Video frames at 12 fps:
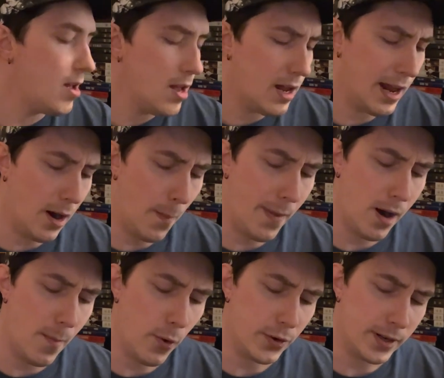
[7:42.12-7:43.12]
I don't know,
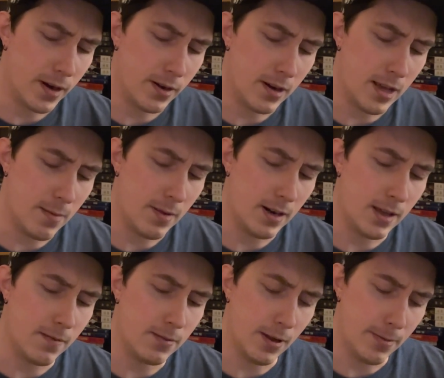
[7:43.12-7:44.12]
Barrymore's character, he
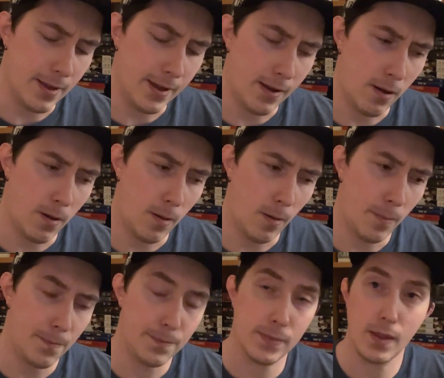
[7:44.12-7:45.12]
believes that they all
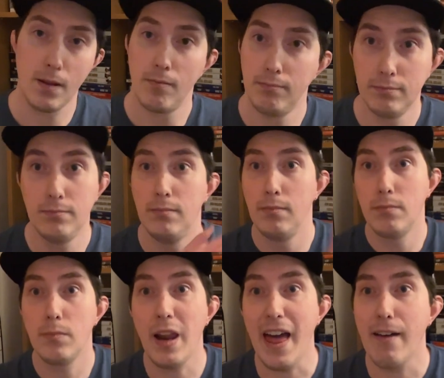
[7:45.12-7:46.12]

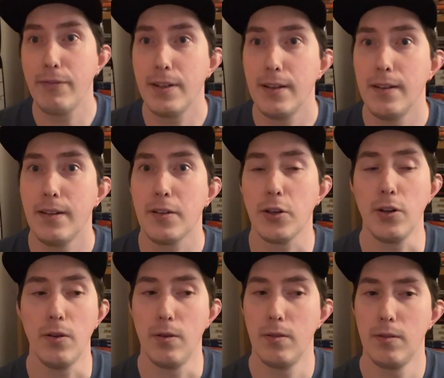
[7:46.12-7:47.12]
left, you
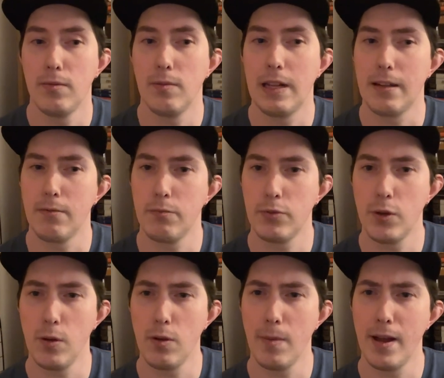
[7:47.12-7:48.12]
know, like
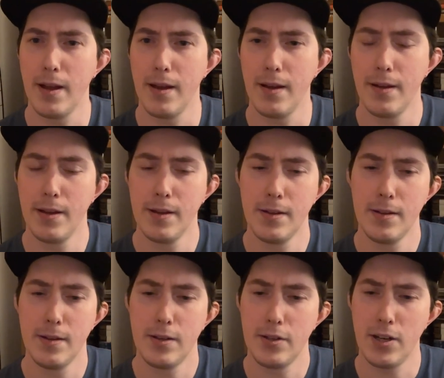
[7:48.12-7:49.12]
told by
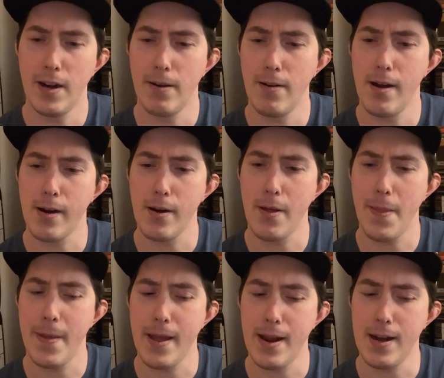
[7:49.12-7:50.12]
Johnny Rocket that
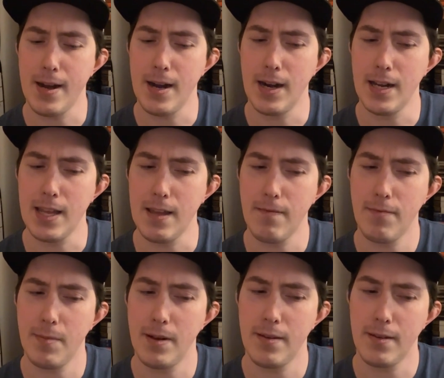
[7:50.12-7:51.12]
they need to leave,
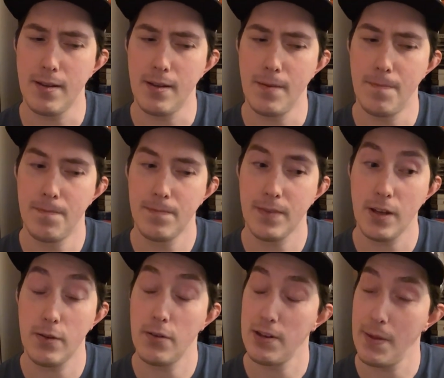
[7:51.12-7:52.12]
but
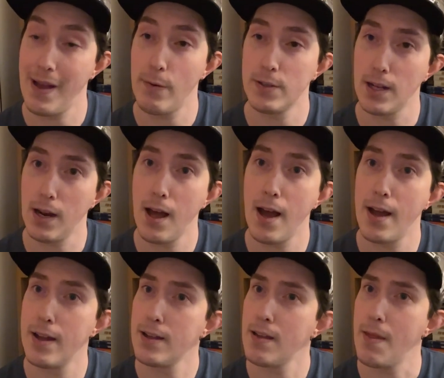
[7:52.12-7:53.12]
turns out that was a
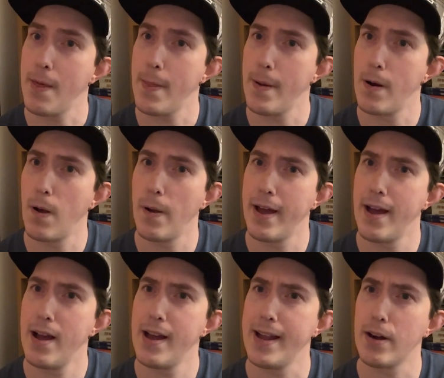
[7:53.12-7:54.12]
lie, and then they're all
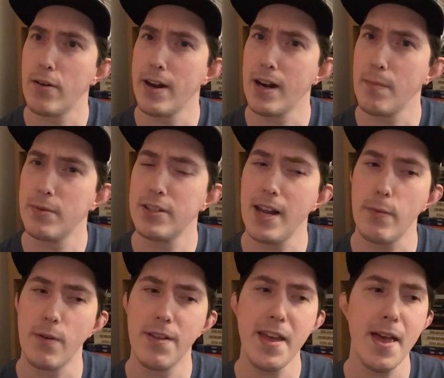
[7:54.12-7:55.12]
angry and upset
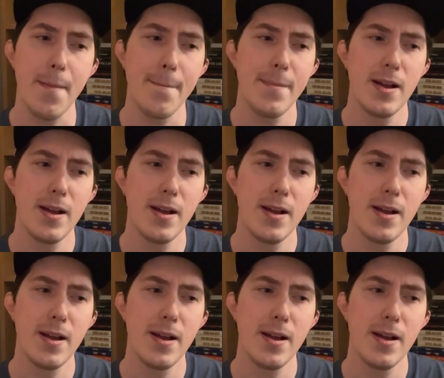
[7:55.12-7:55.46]
with him